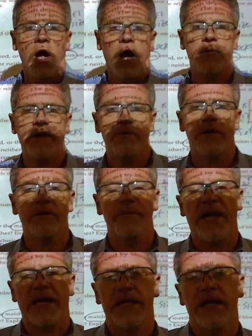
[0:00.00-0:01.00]
All right, welcome
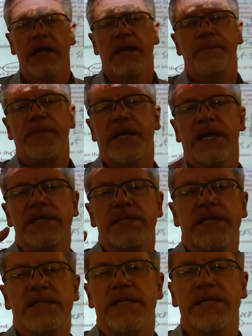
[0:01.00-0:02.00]
back. Because
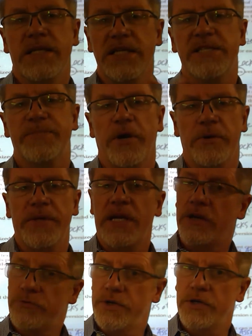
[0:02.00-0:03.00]
this is an experiment, how
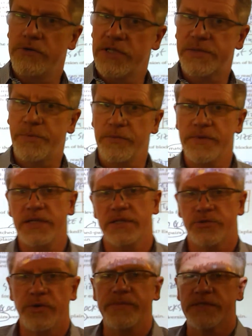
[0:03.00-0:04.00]
do we know an experiment?
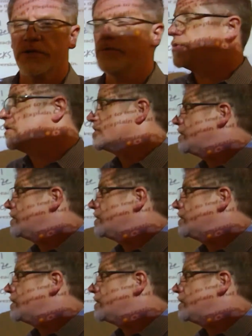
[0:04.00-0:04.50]
Treatments are imposed.